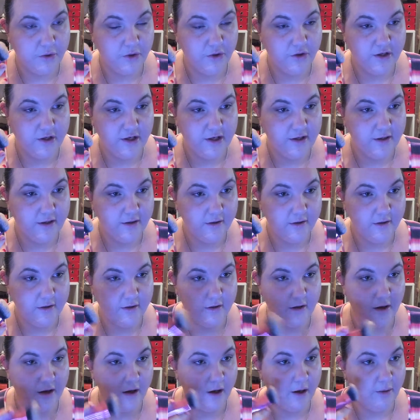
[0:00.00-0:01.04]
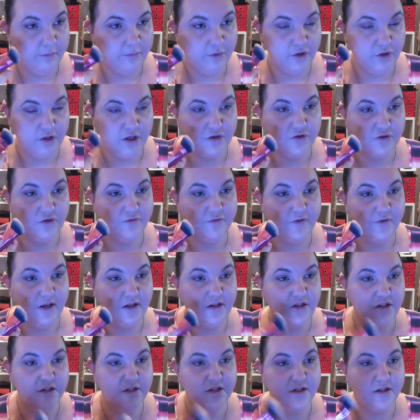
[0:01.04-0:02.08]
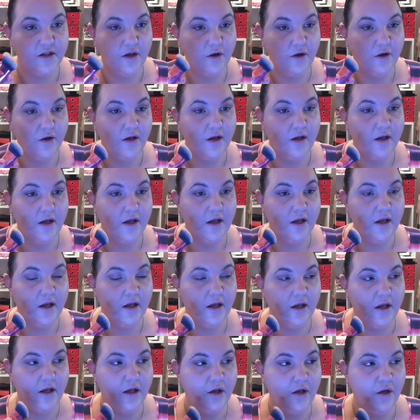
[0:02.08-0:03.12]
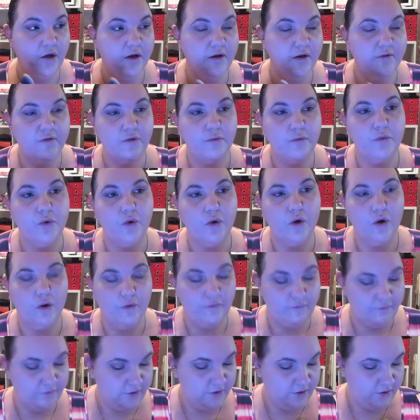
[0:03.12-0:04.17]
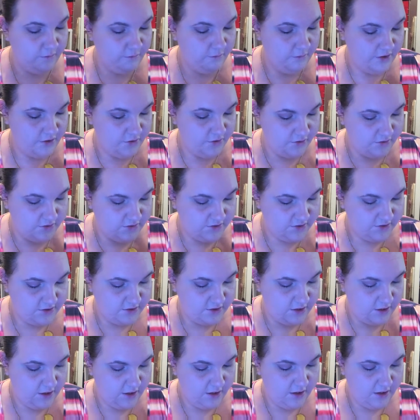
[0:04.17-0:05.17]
beauty, your natural features. So you're going to feel more confident because